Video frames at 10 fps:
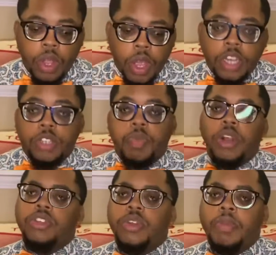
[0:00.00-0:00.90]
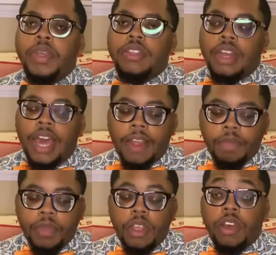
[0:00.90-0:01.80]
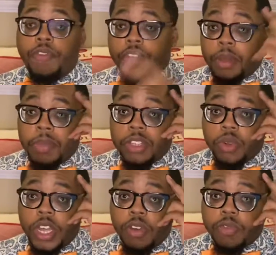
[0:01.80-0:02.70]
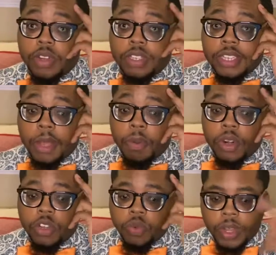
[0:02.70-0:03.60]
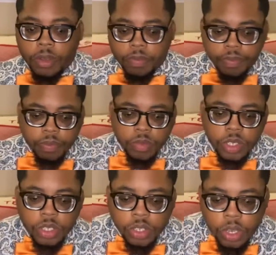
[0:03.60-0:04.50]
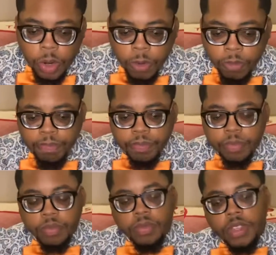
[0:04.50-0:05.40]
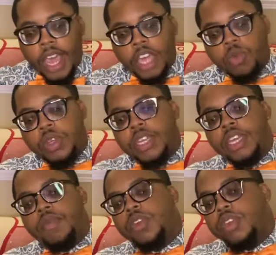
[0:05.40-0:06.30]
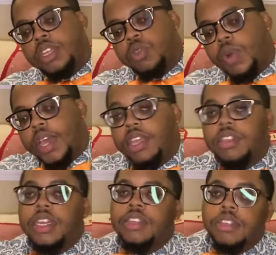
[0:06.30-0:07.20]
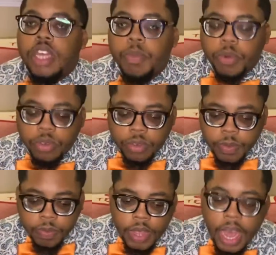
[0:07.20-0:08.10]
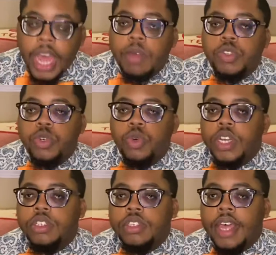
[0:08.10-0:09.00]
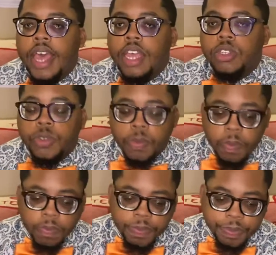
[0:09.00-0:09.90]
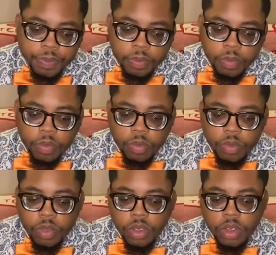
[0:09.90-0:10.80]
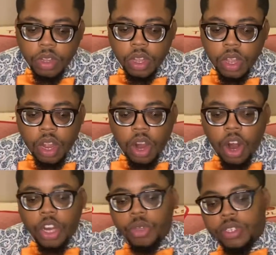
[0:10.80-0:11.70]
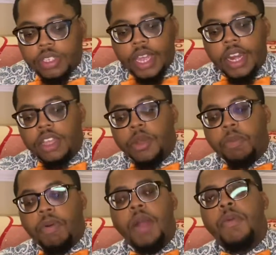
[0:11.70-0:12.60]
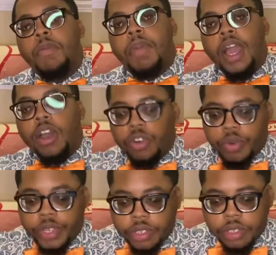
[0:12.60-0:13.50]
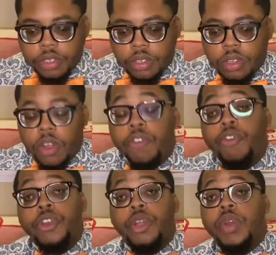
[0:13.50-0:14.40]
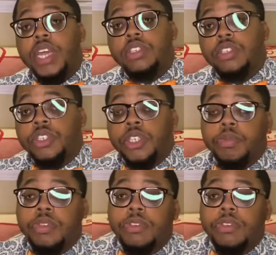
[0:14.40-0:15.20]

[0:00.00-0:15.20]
Because personal means a lot for your mental health standpoint as well. So as we give you these ways and examples, I have two questions to ask you. Are you setting the proper boundaries for your relationships?